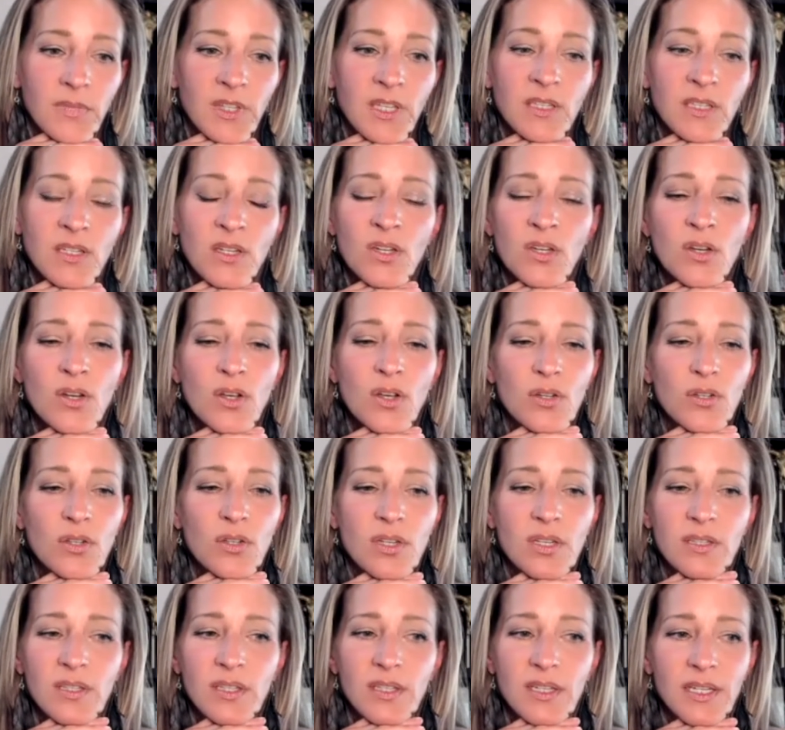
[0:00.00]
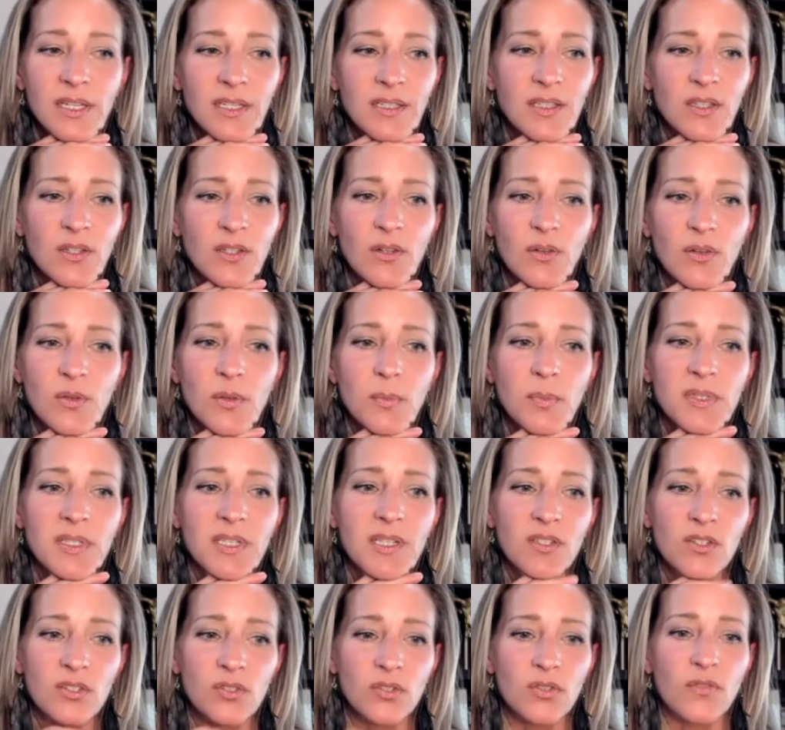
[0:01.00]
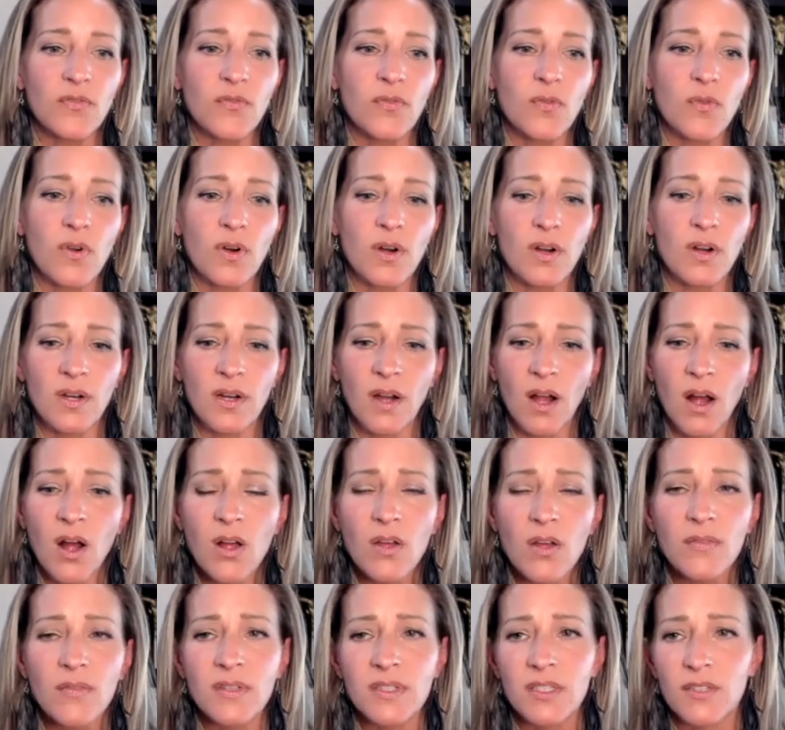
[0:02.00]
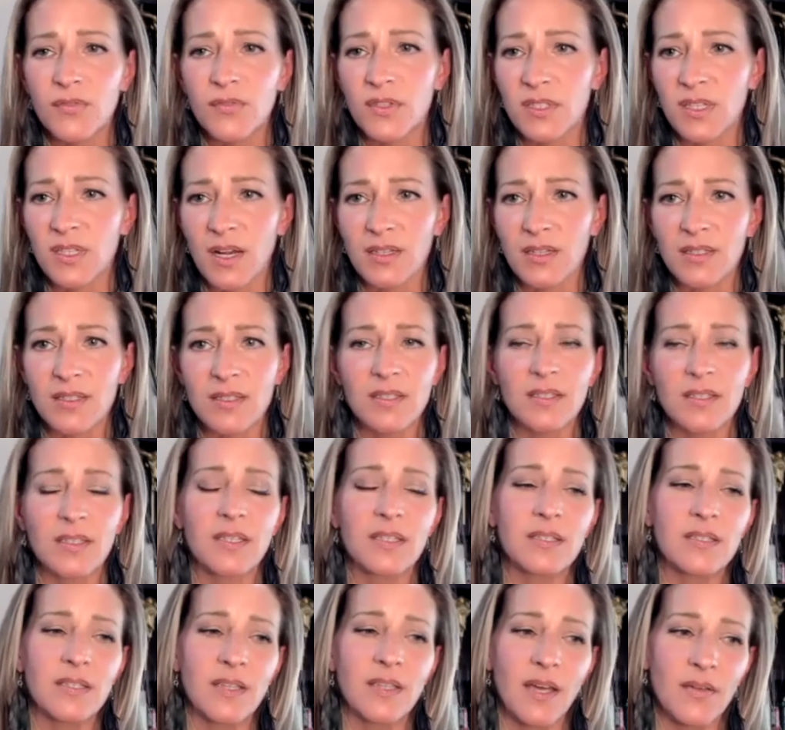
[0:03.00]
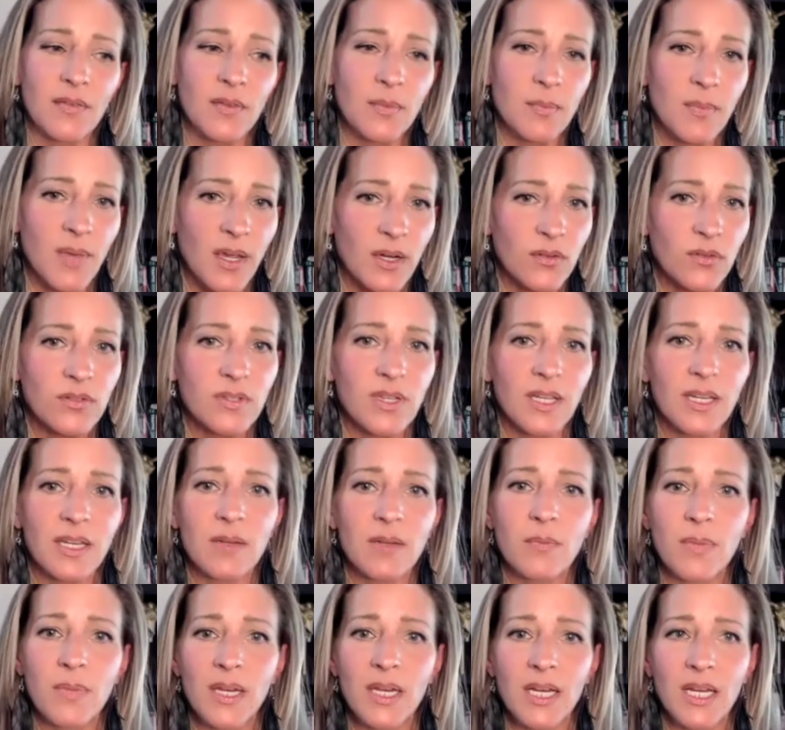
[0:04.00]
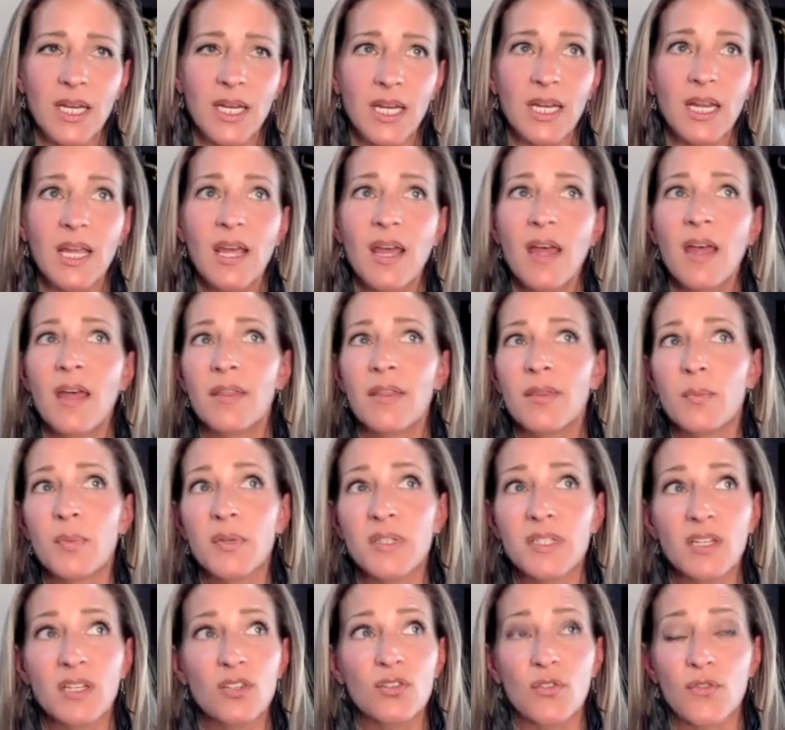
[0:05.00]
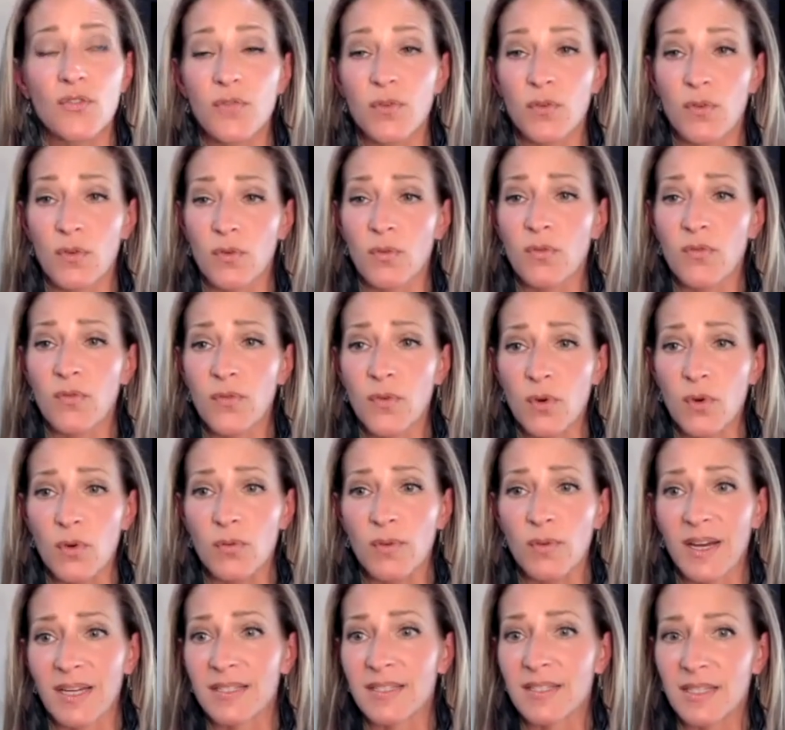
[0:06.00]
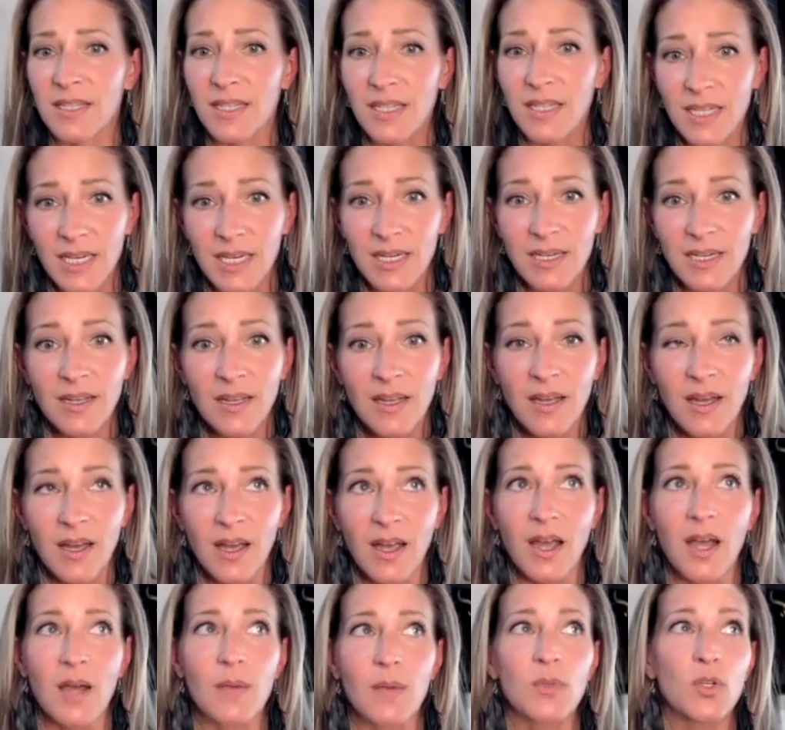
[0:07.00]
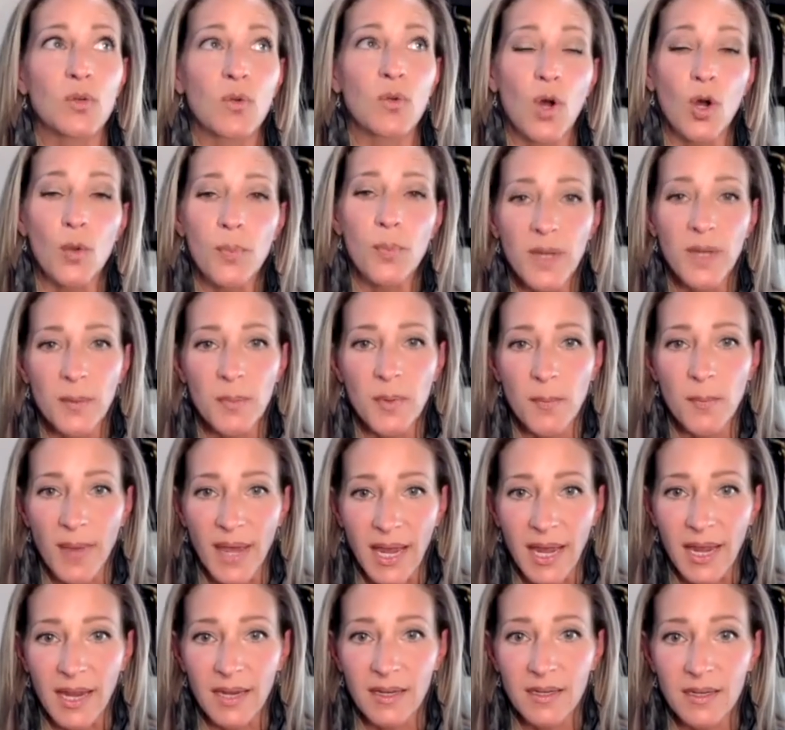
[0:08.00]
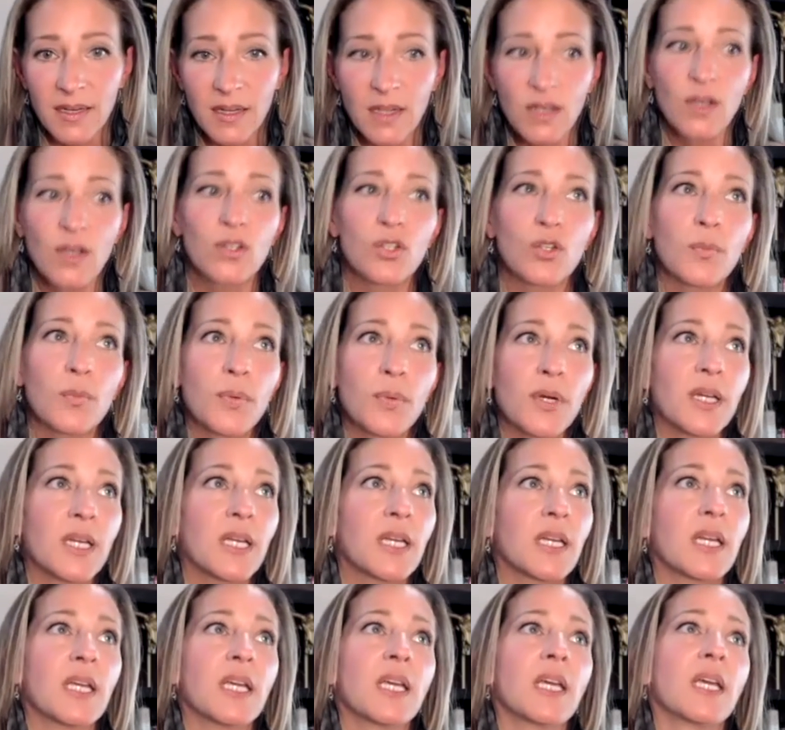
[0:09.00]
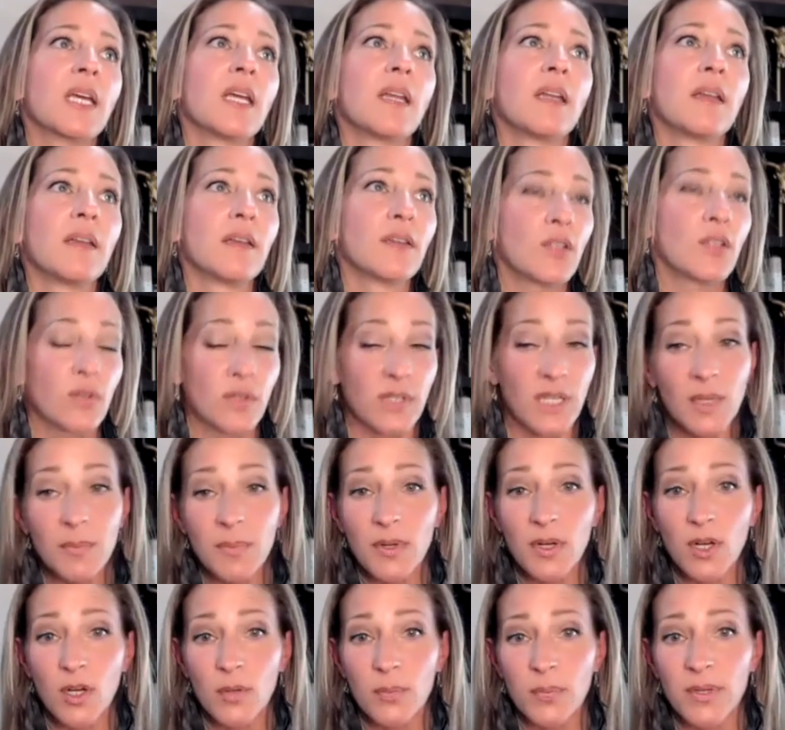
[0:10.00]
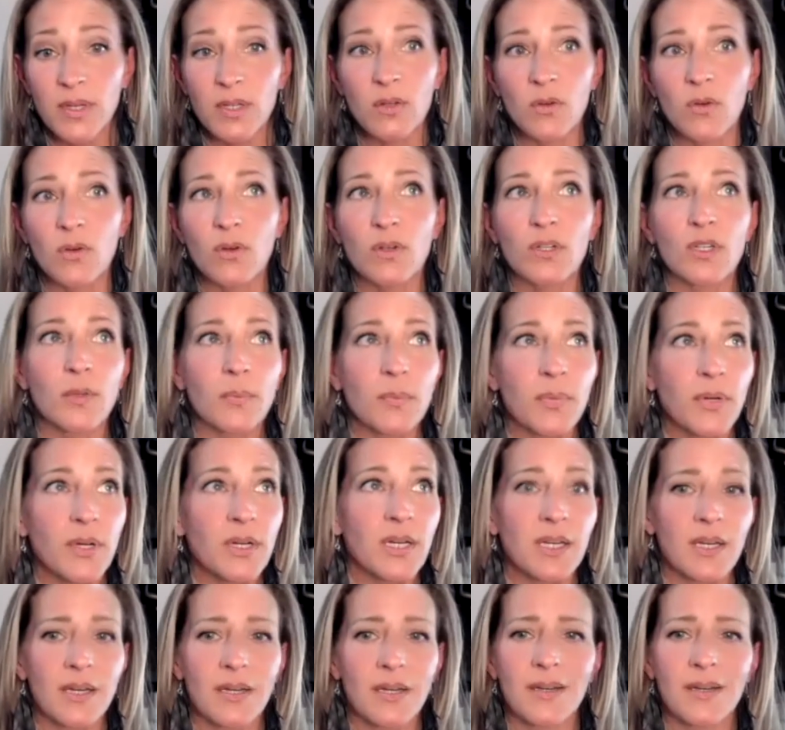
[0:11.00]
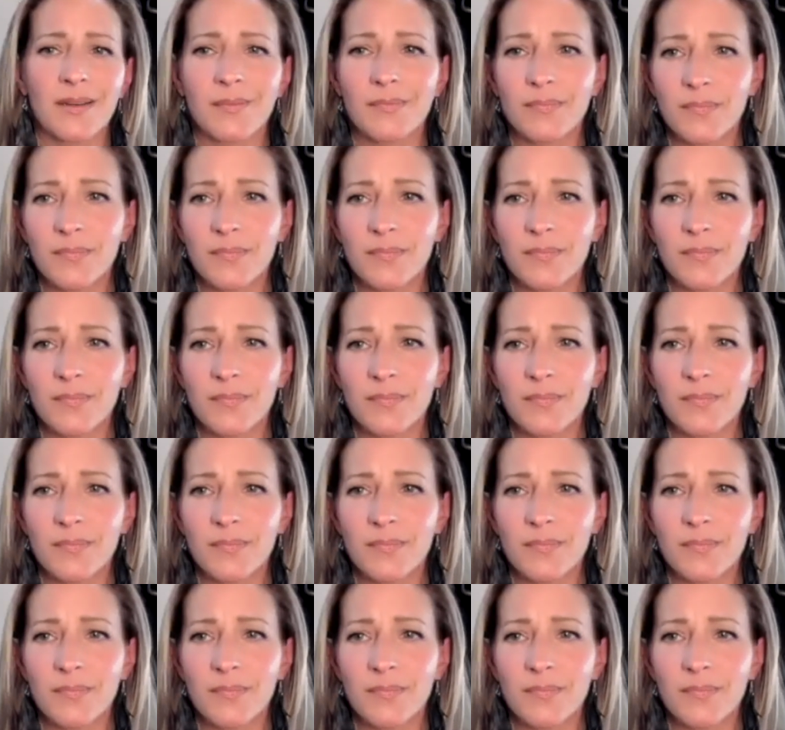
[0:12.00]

You can look at, the potential for all of the different toxicities, the heavy metals that can be in it, the potential for rancidity. You open up a bag, you put it in, you keep it open, or you put it in a